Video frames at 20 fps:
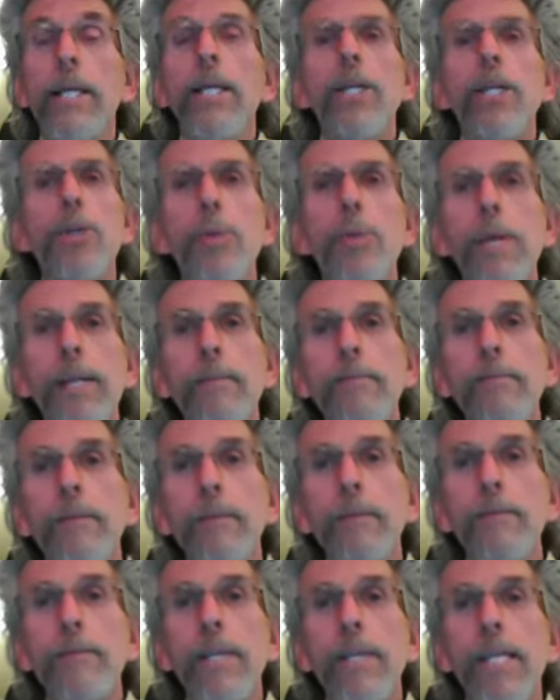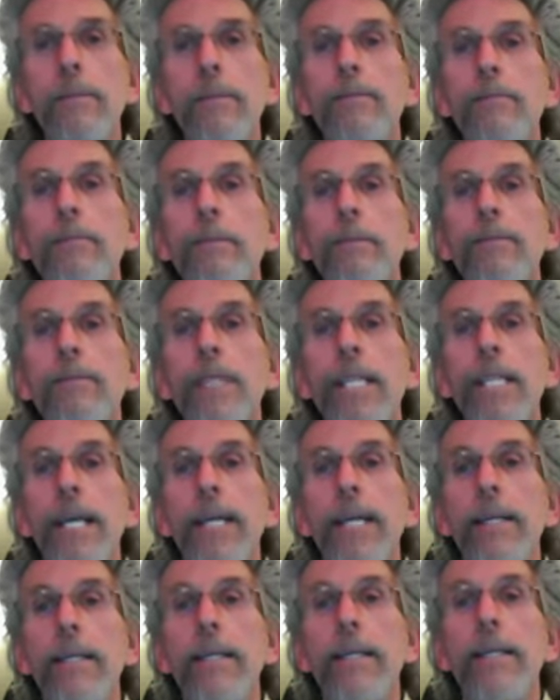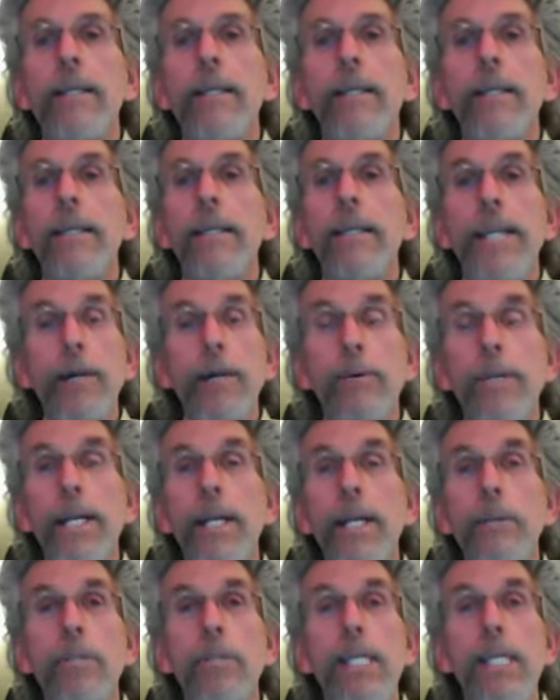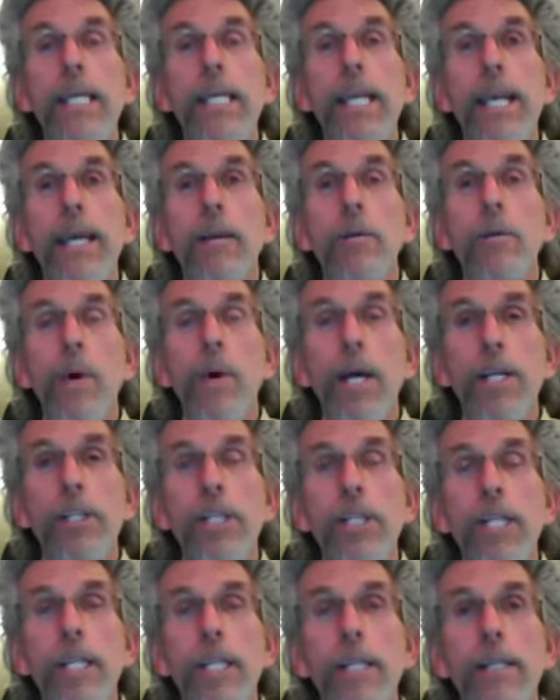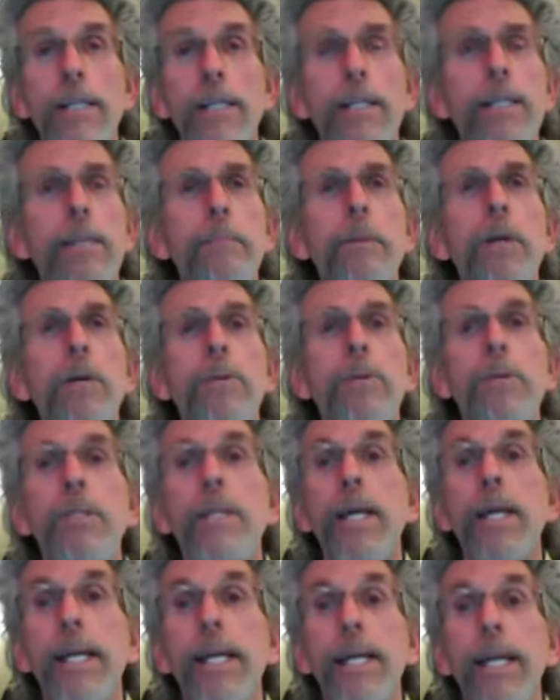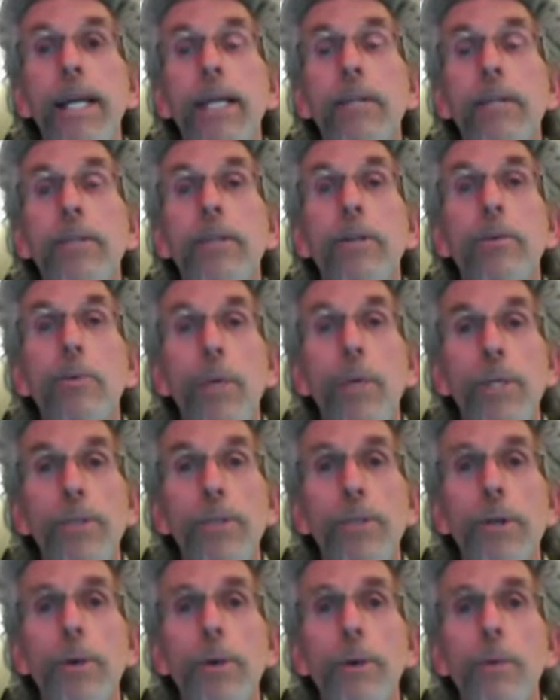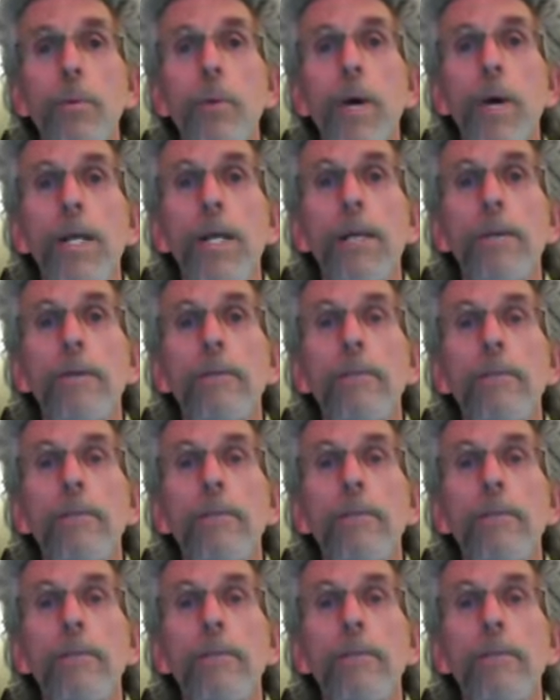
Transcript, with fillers: Suite 1558 in downtown Seattle, Washington. The zip code's 98101.